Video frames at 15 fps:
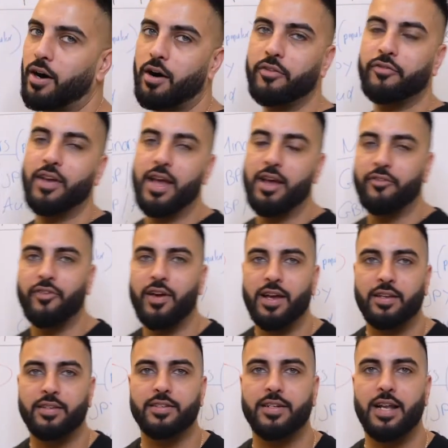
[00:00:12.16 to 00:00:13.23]
of
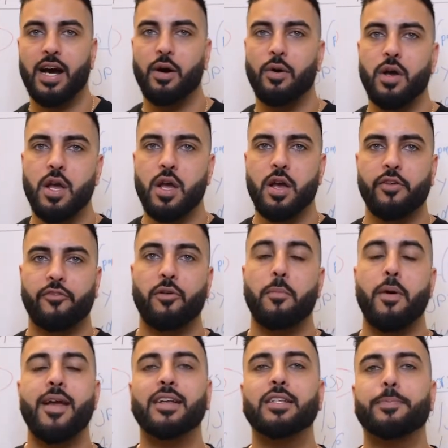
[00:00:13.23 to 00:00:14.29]
FX. Now, from
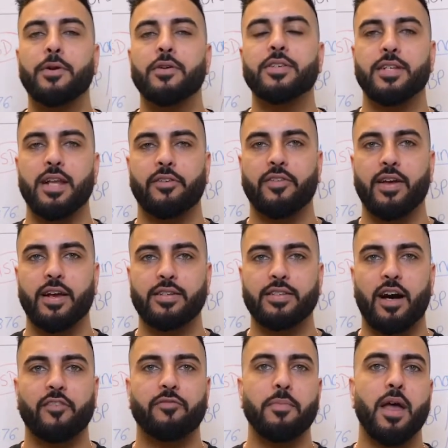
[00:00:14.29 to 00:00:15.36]
my experience in FX,
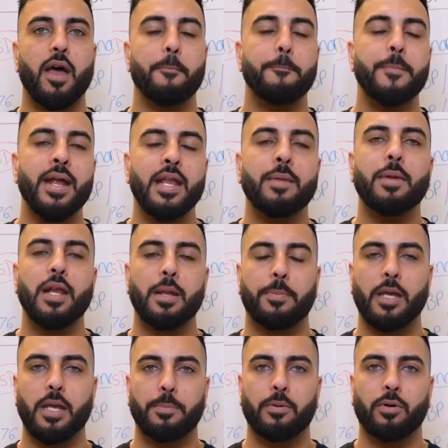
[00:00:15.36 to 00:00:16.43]
I've met many
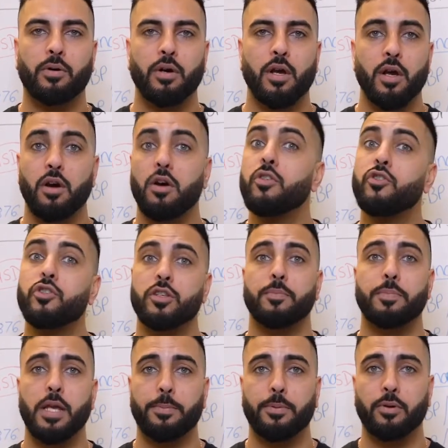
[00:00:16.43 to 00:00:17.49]
people, hundreds
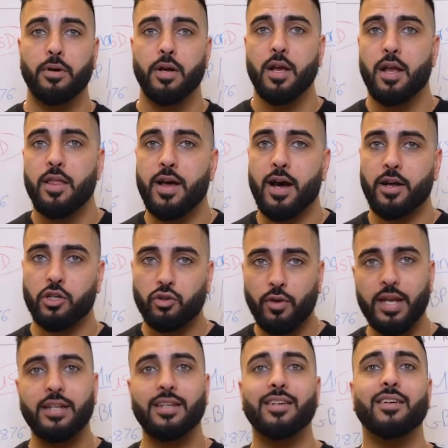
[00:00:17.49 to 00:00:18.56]
of people that are
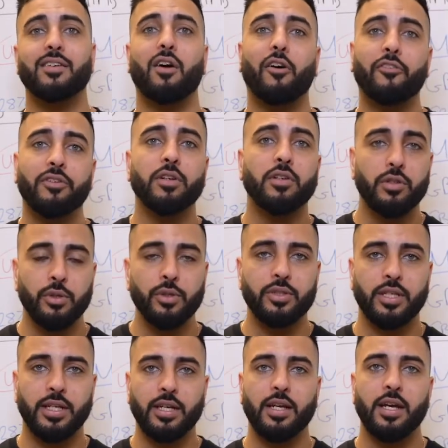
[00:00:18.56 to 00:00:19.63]
trading and often
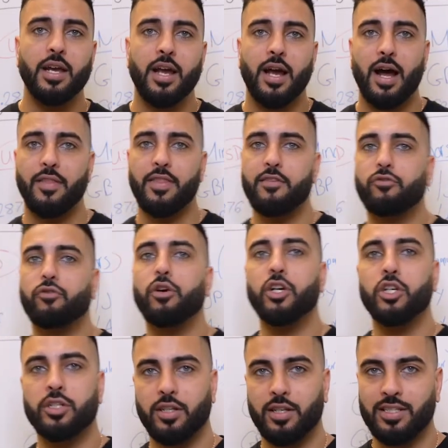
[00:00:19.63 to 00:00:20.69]
losing, and they've
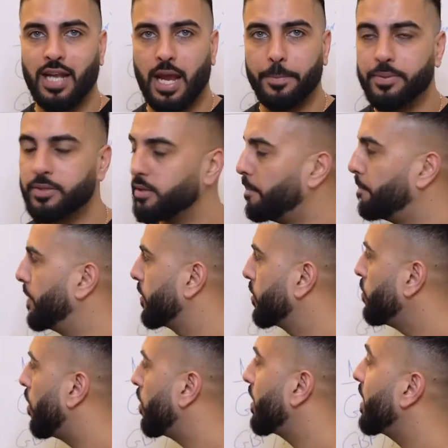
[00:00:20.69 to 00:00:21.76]
rushed the steps, but do
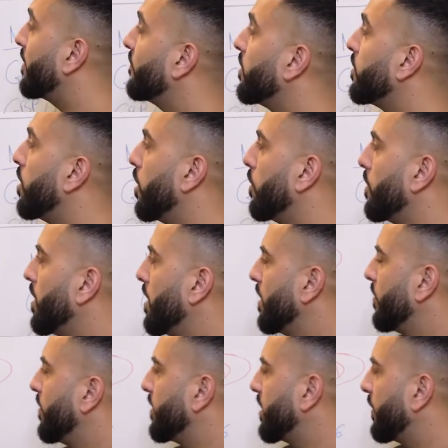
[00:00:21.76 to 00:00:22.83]
not even know
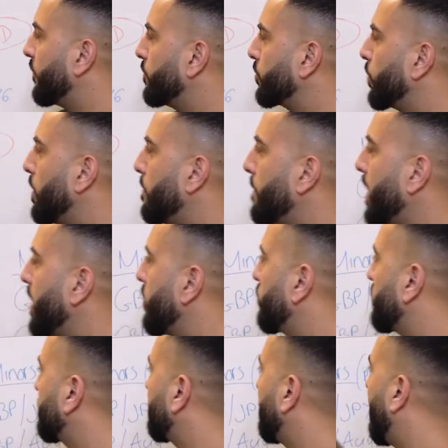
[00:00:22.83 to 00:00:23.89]
the difference between
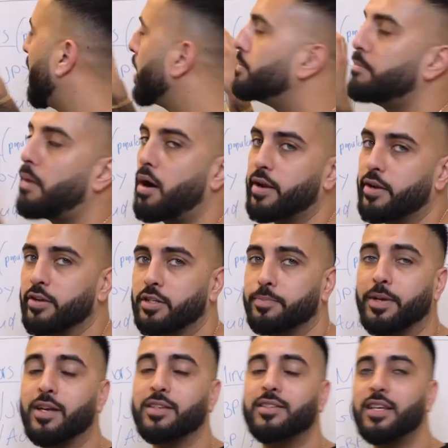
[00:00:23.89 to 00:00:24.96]
majors and minors,
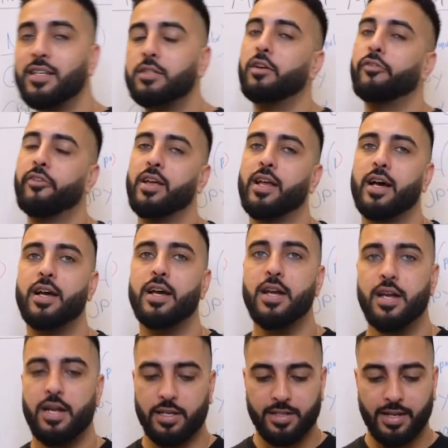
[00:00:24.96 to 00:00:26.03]
because this stuff here
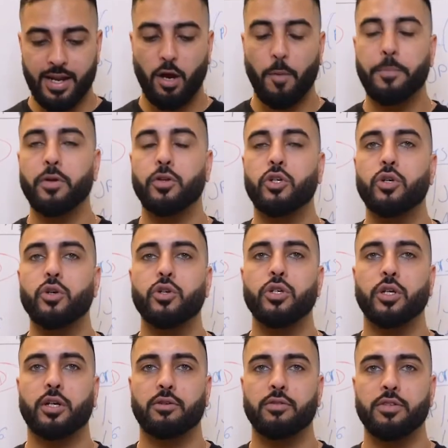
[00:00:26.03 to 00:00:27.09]
is gonna help you choose
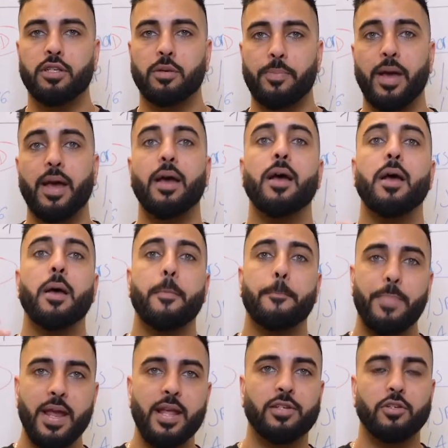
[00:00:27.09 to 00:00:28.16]
your currency pair
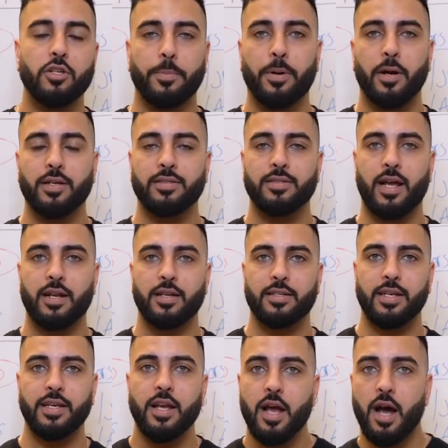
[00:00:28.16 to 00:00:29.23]
based on your
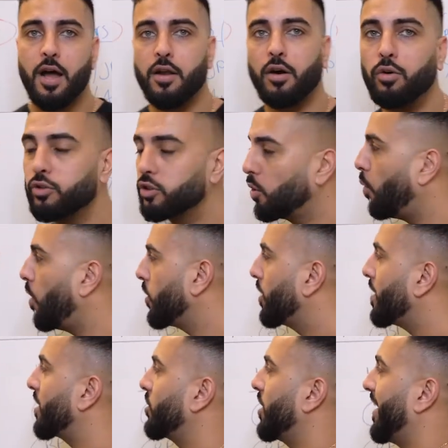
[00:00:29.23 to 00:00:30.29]
personality and also what you
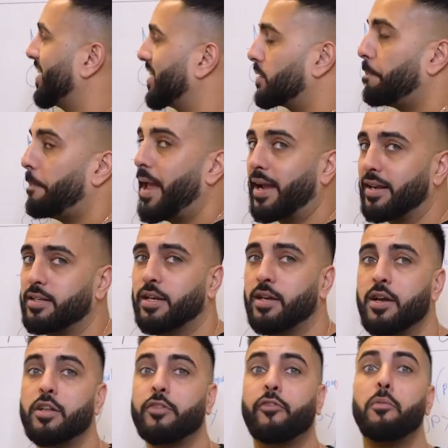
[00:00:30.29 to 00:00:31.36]
can actually expect
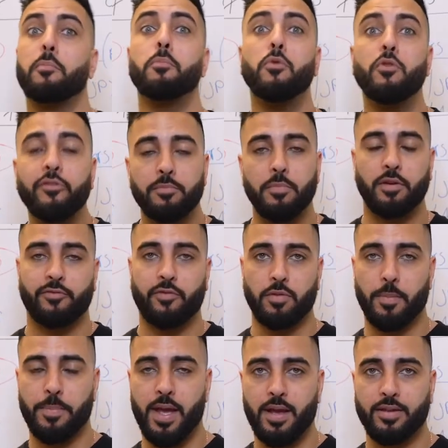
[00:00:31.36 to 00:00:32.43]
for movement from
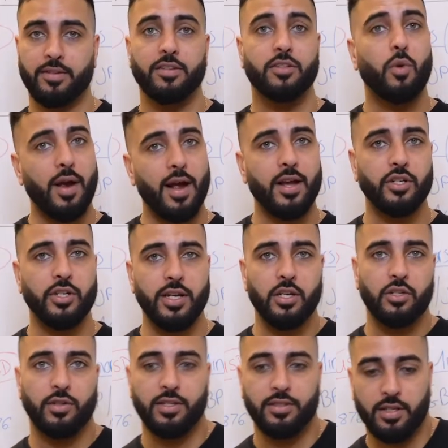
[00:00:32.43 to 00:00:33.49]
the pairs, because it's quite actually
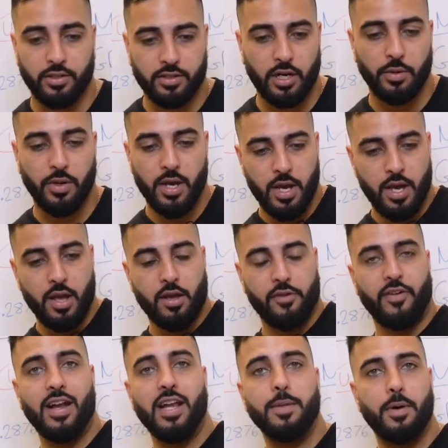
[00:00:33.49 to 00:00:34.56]
interesting. So
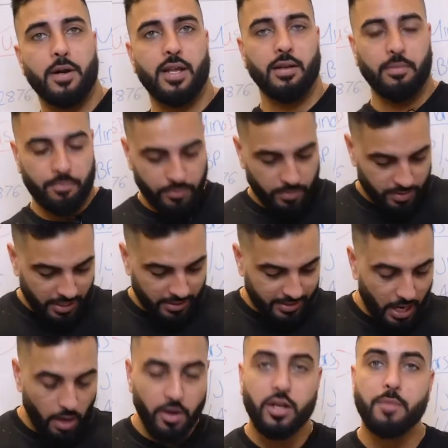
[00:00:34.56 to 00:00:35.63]
for anybody that's
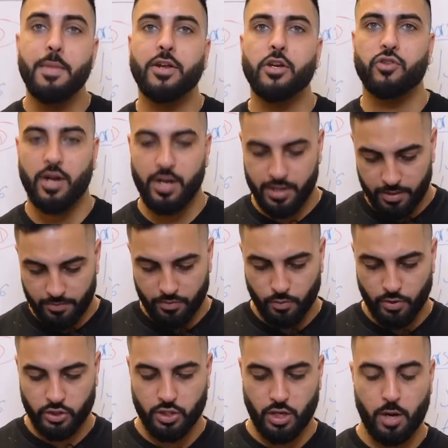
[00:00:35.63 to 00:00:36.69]
downloaded MetaTrader,
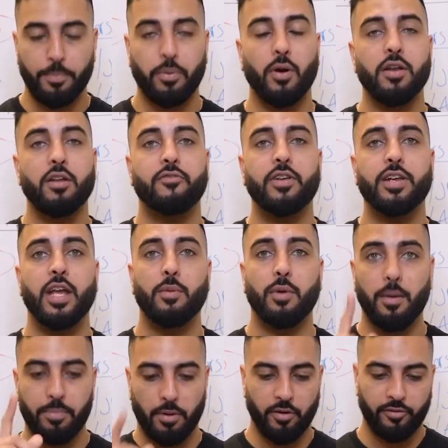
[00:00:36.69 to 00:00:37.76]
which I'll put in the video
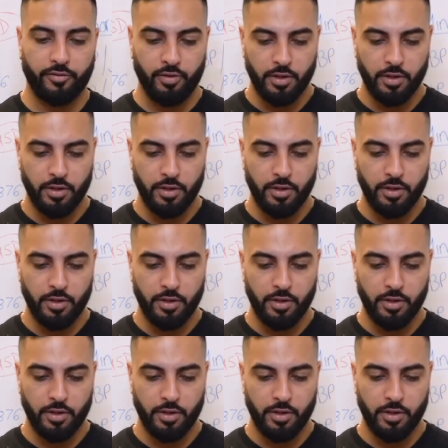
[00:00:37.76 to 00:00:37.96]
above,